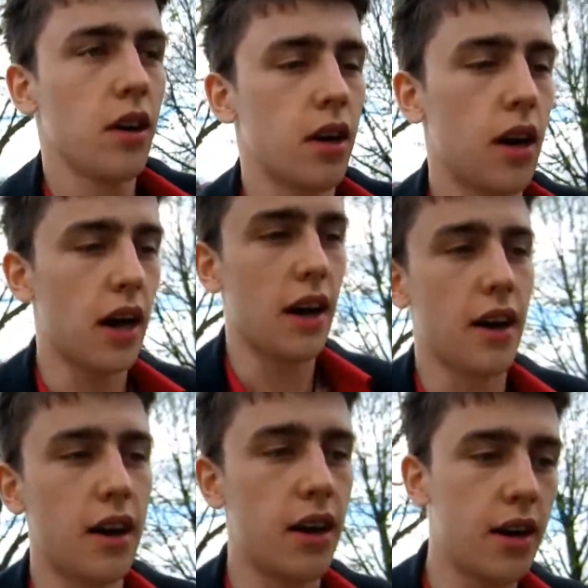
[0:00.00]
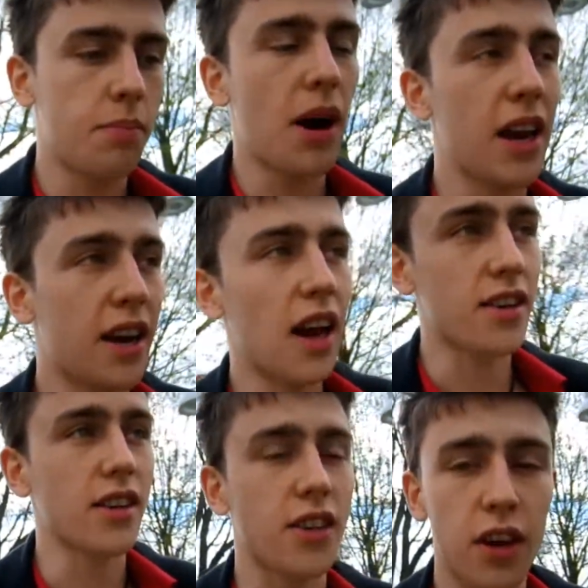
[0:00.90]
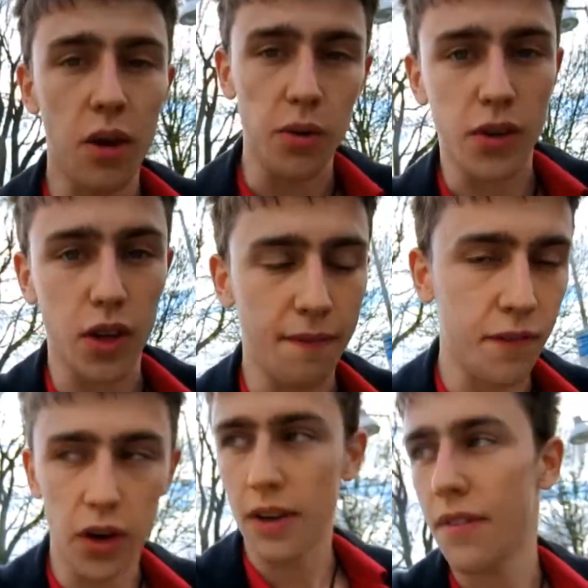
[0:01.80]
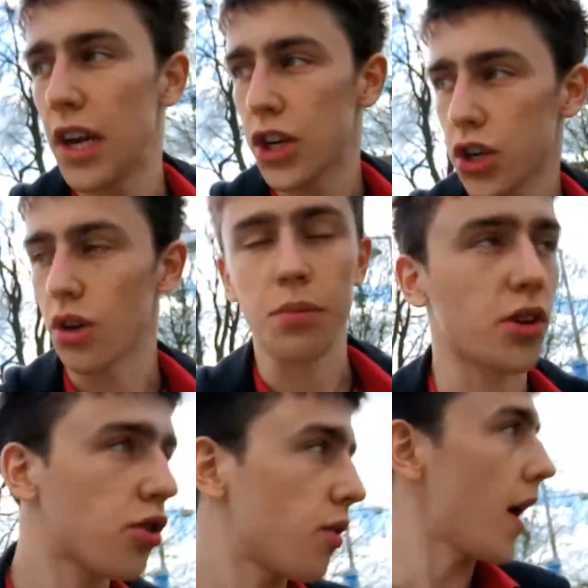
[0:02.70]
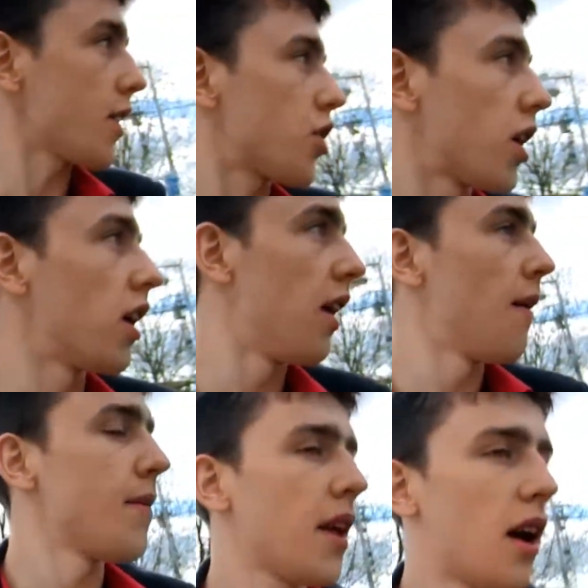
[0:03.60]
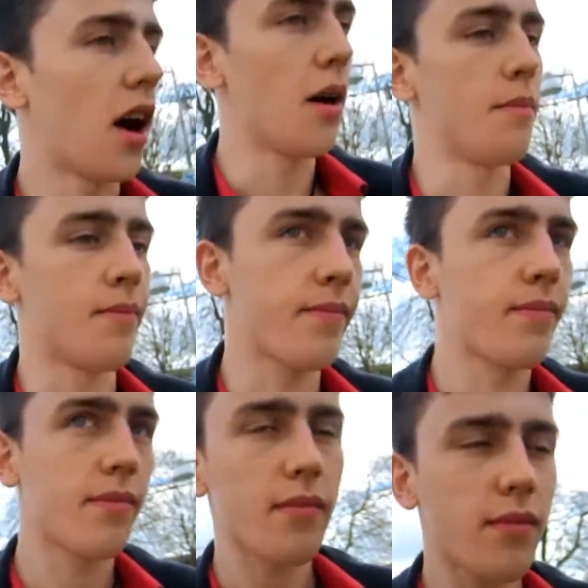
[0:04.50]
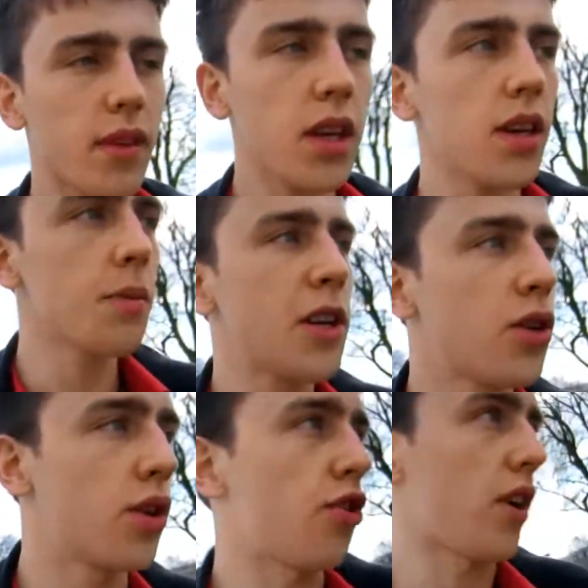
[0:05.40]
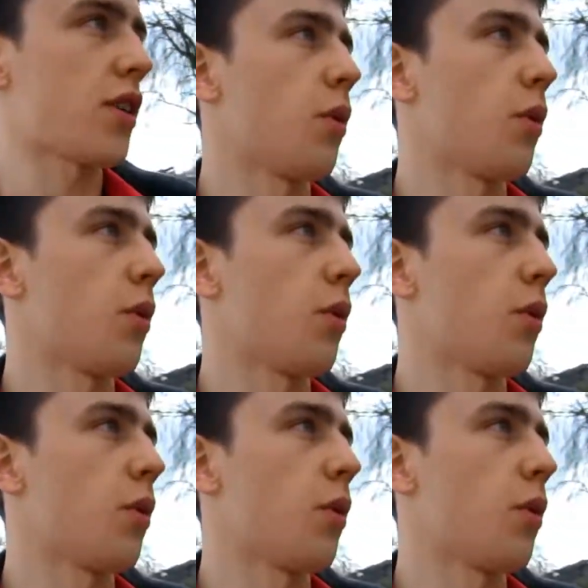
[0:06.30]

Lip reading: pattern analysis notes fully finished and up to scratch. It's a bit too distracting